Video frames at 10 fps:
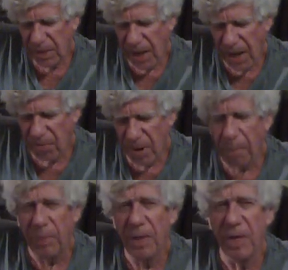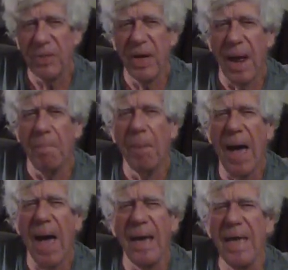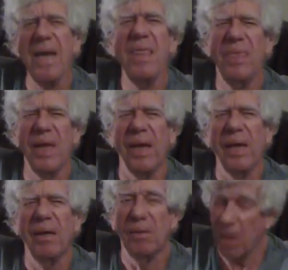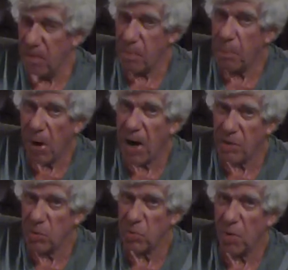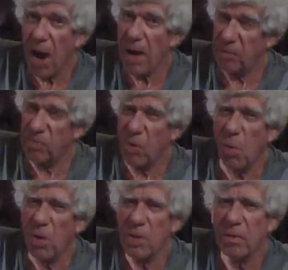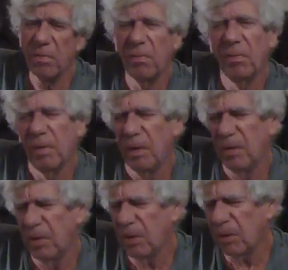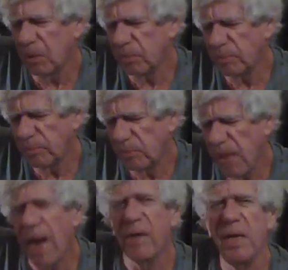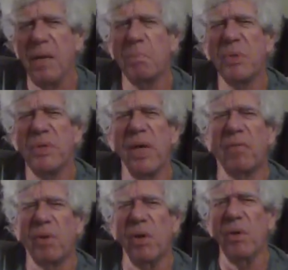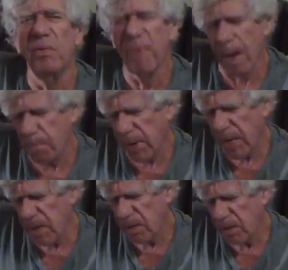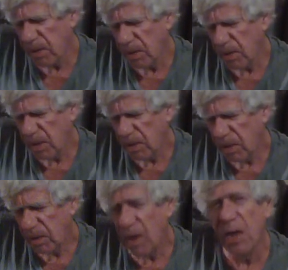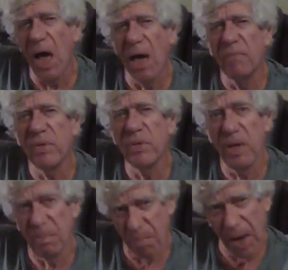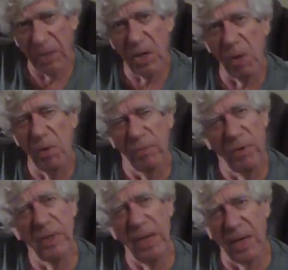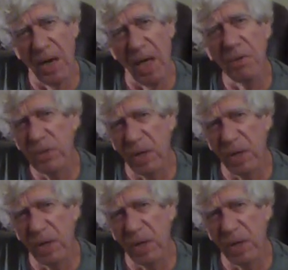I had a reputation I'd buy anything if the price was right, of course. Uh, had a ten percent rule. If I paid a dollar for something, I sold it for ten dollars.